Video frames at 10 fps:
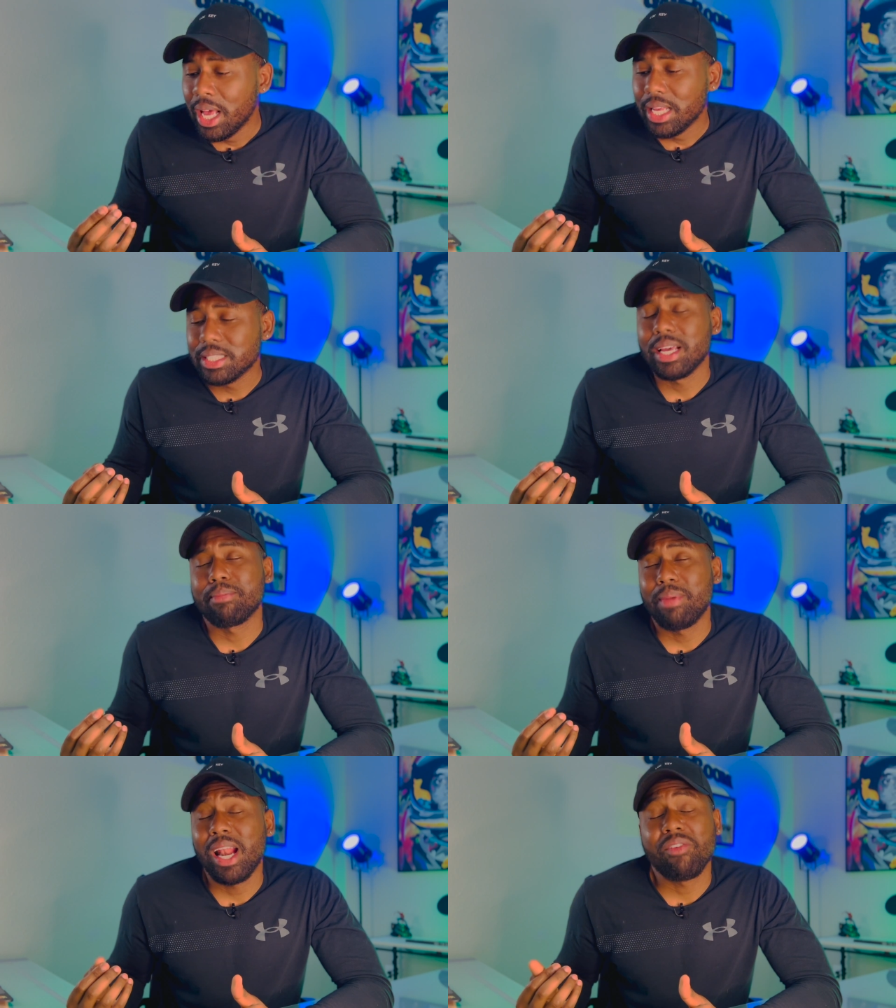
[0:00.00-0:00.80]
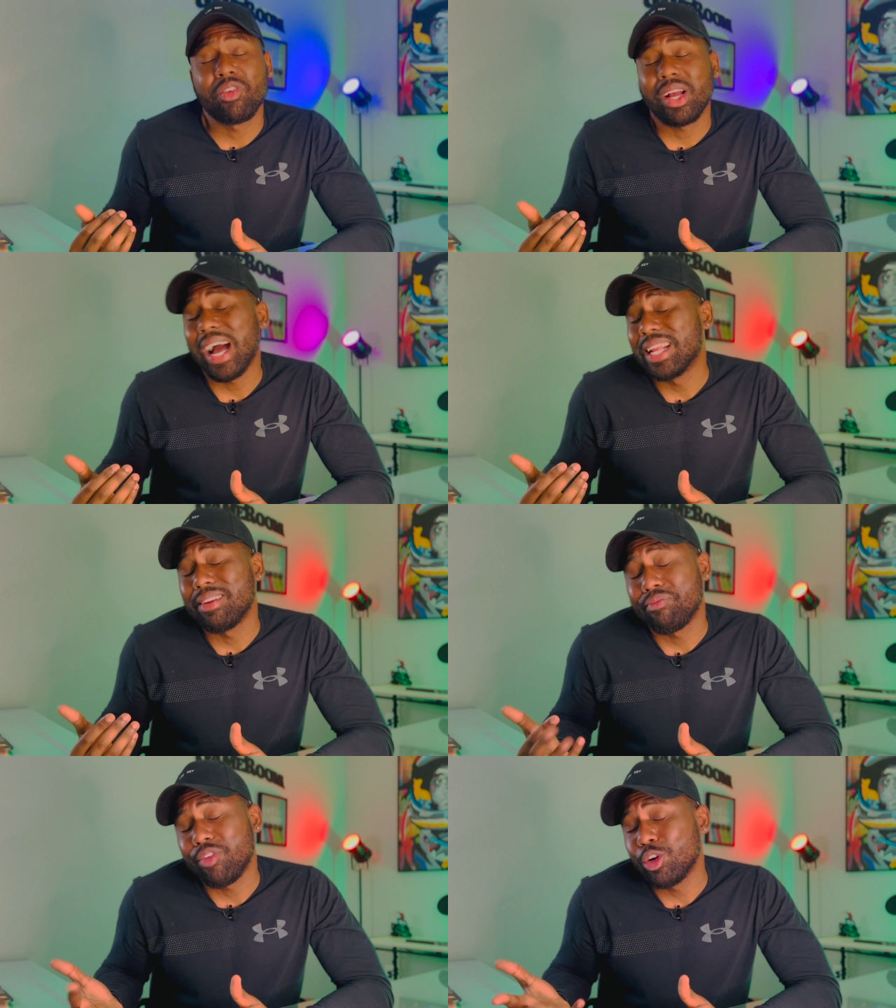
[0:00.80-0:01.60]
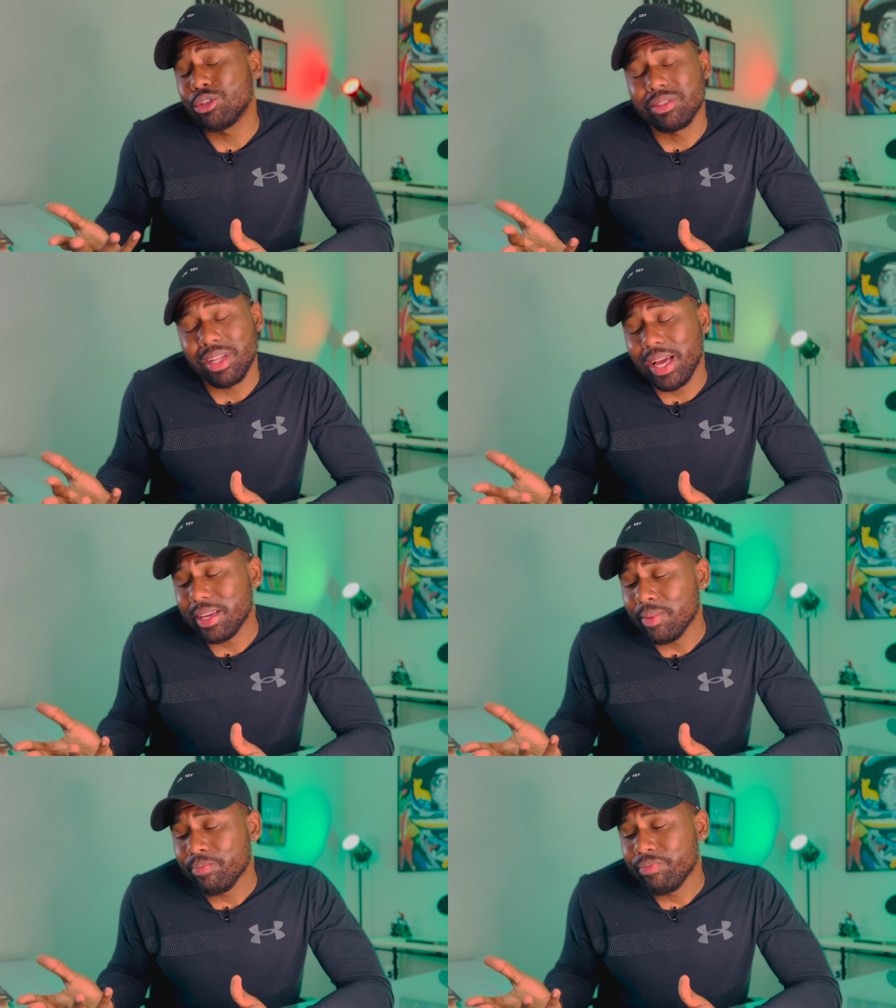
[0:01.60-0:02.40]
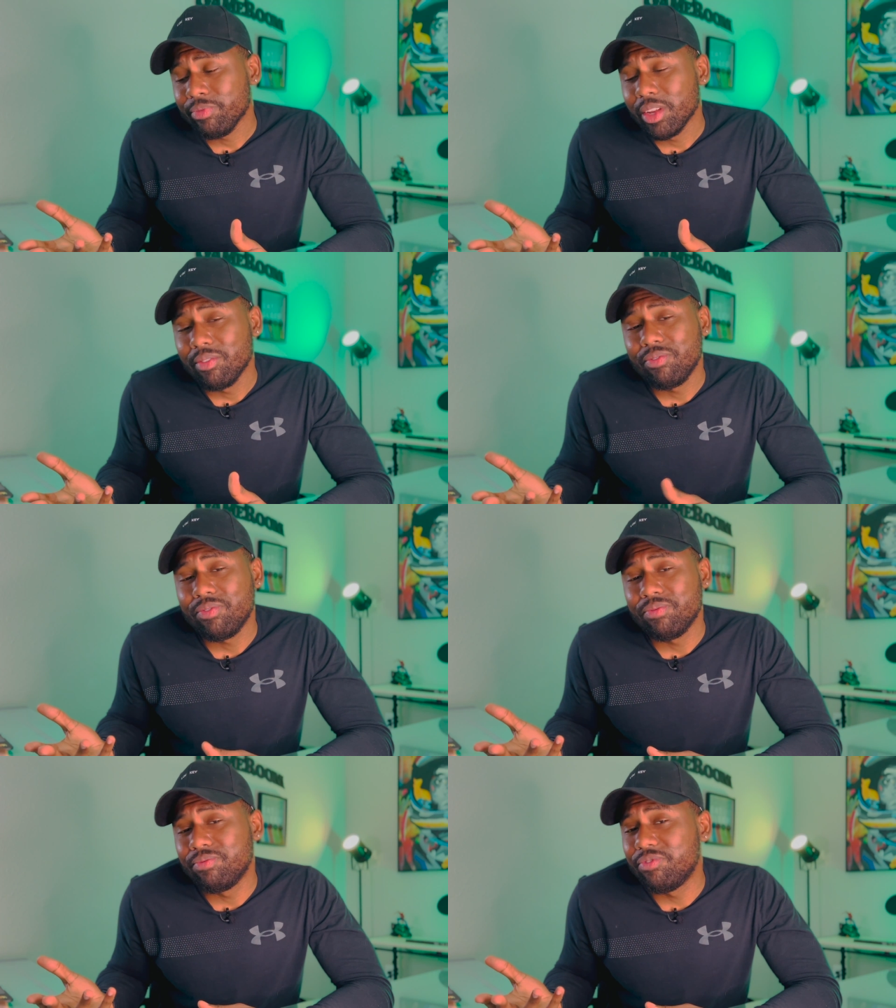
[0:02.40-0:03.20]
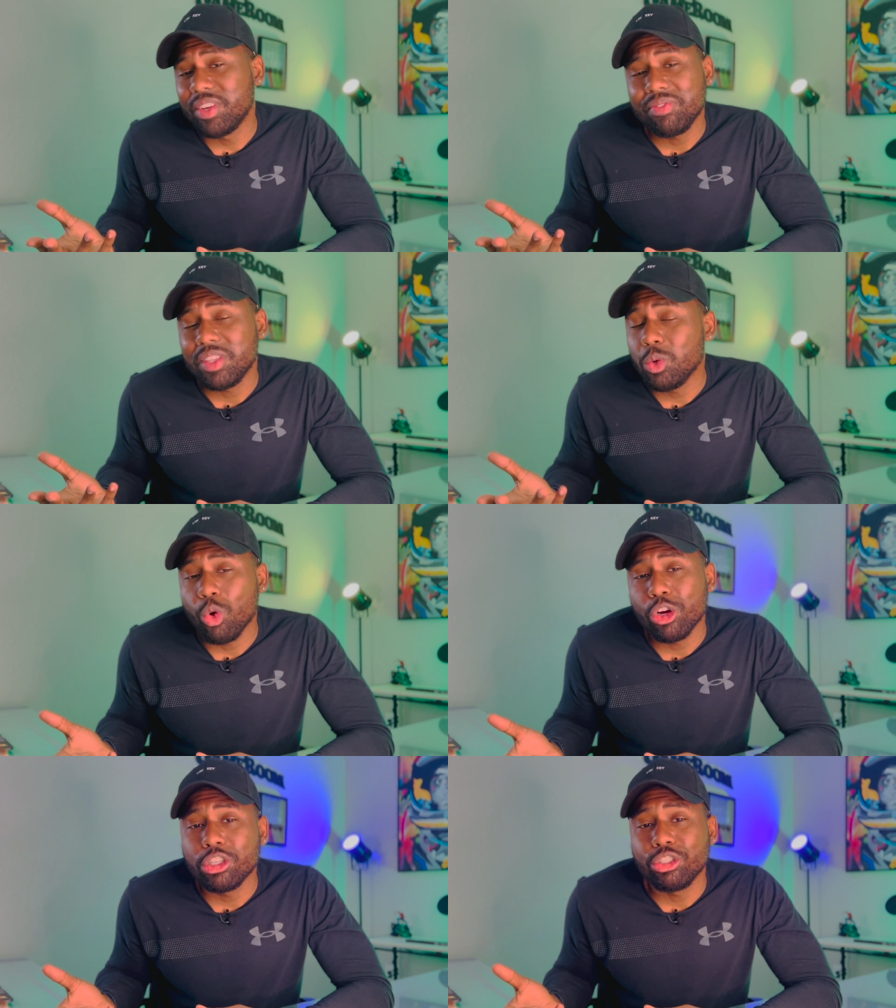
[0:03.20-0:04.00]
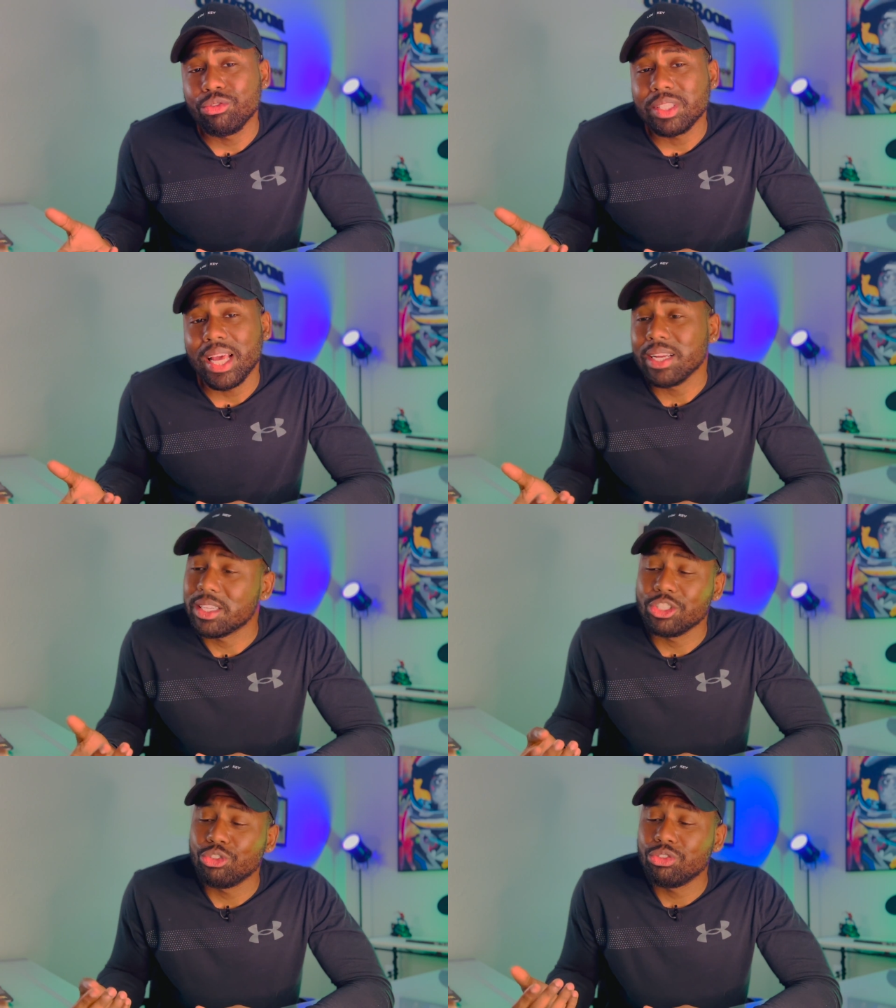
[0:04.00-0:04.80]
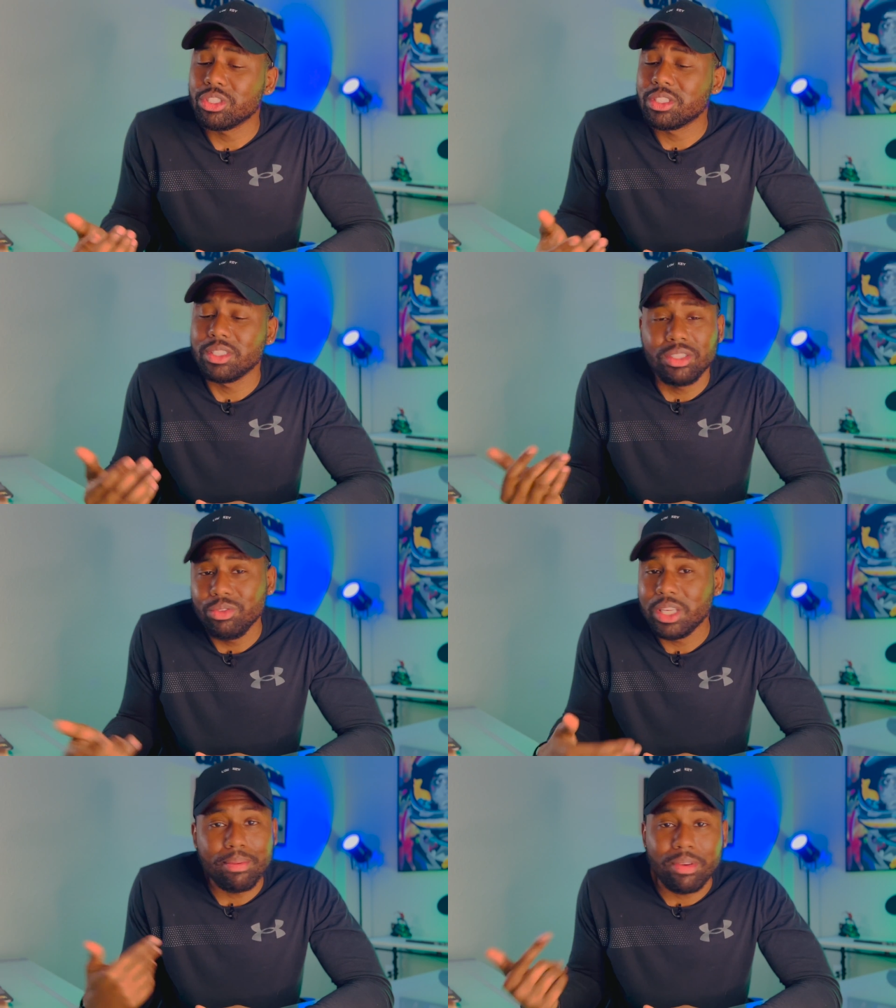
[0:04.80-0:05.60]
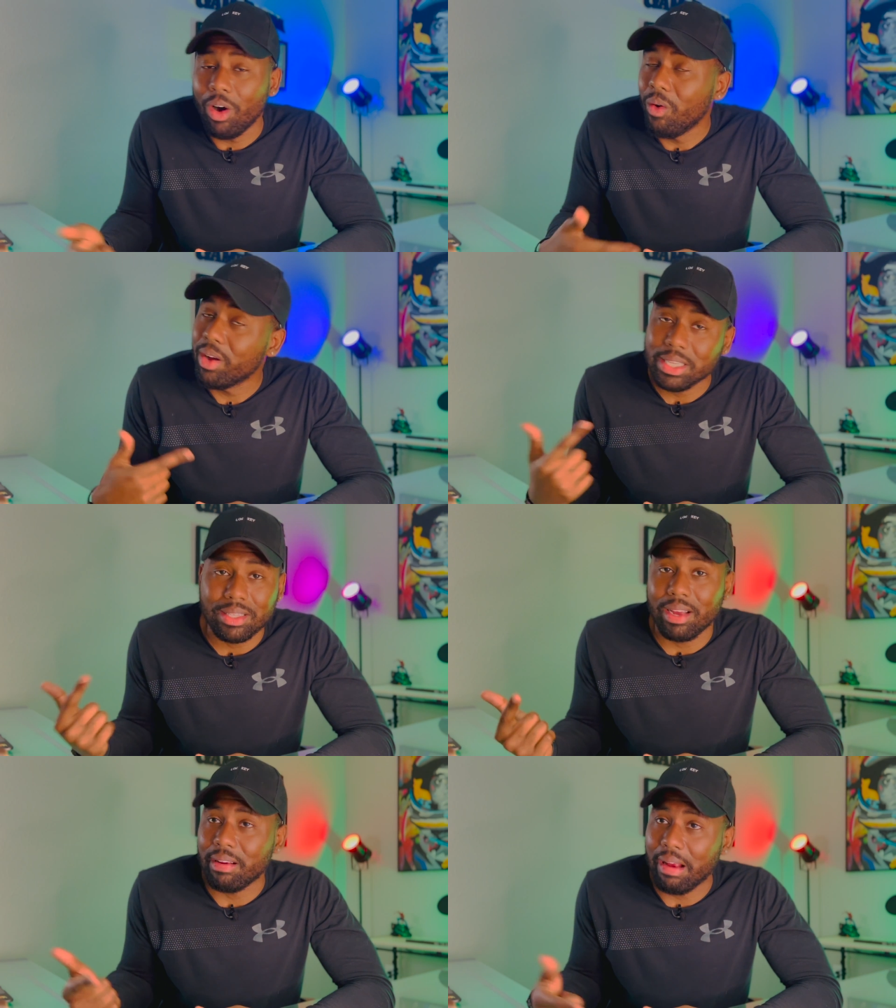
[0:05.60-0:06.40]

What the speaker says: It's like, man, I forgot the first like 50 words you said because you keep going. It's like,